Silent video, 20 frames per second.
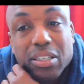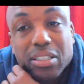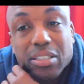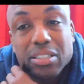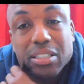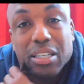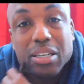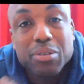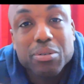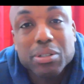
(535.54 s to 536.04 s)

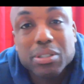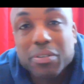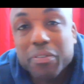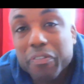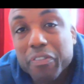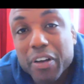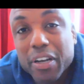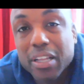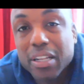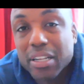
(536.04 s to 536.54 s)
This nigga was a
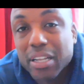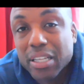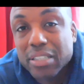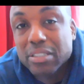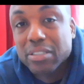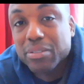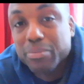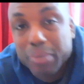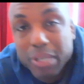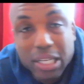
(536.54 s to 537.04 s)
fucking ninja,
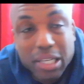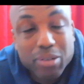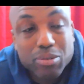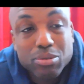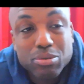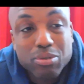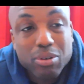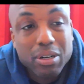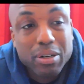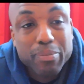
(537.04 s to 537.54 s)
man. He
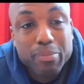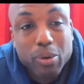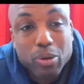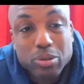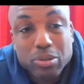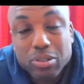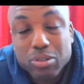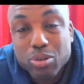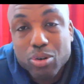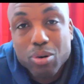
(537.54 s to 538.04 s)
was one of the
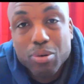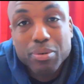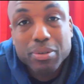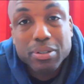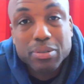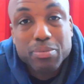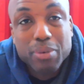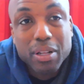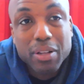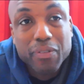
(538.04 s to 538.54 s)
most
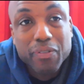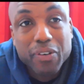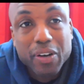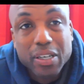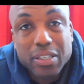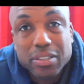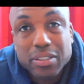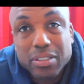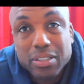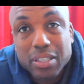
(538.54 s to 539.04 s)
notorious
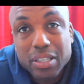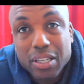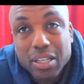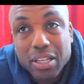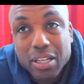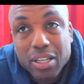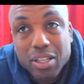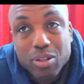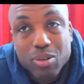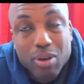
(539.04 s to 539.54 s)
motherfuckers
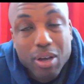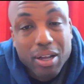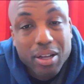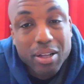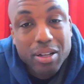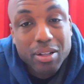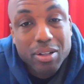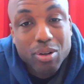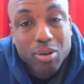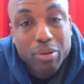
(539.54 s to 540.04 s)

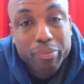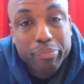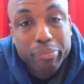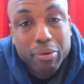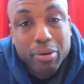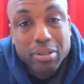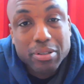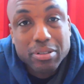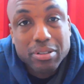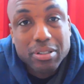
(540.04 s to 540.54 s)
throughout Illinois
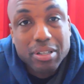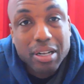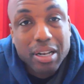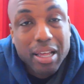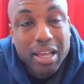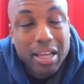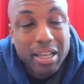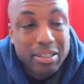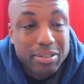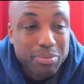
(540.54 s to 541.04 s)
prisons. The
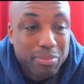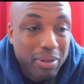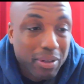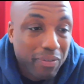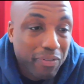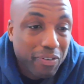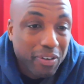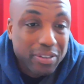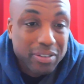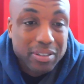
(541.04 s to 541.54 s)
last
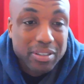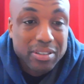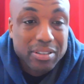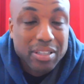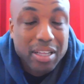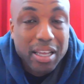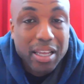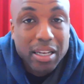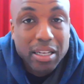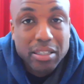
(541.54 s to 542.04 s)
motherfucker
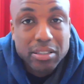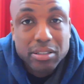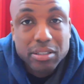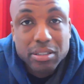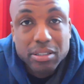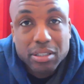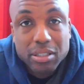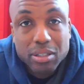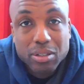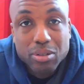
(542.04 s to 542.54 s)
since the 80s.
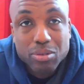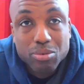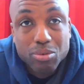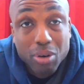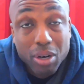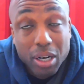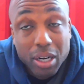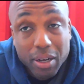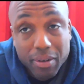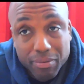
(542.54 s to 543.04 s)

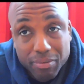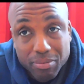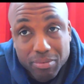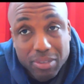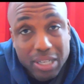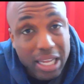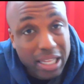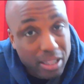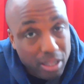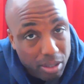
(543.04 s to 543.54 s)
One of
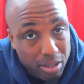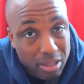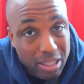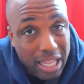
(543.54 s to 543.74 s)
them.